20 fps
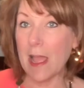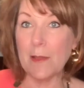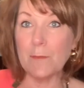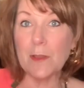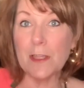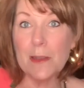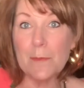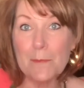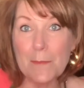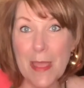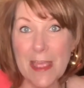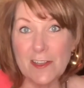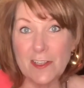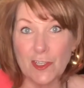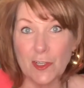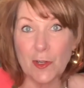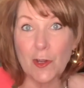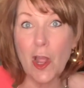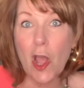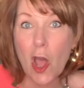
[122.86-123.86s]
I'm gonna
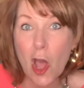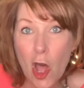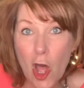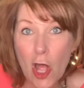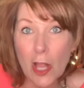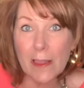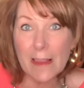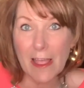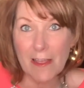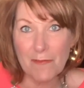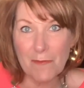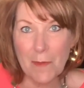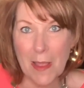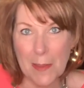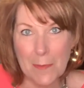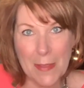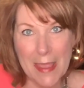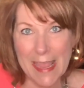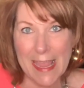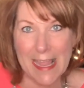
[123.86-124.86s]
measure all of
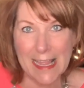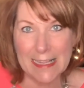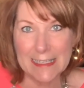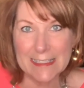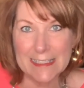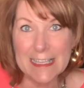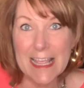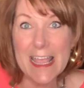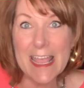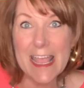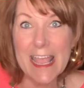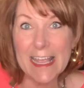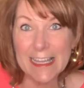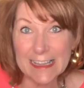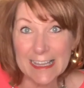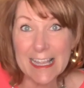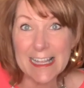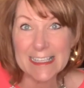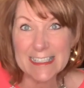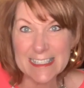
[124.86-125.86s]
my pants
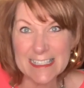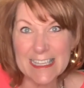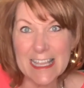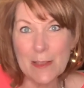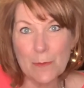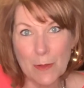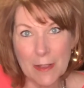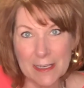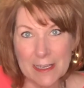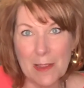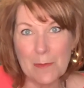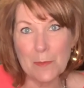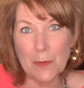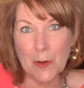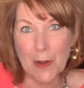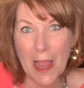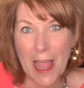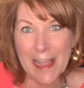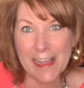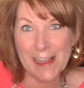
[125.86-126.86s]
and let's see what
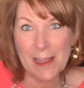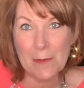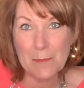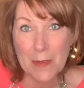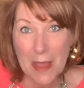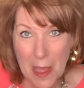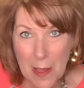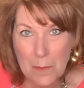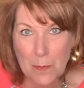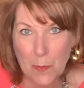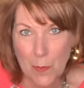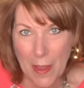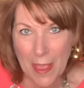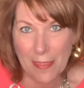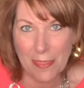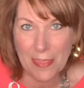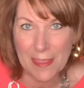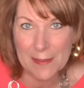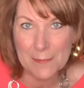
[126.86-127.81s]
number I come up with.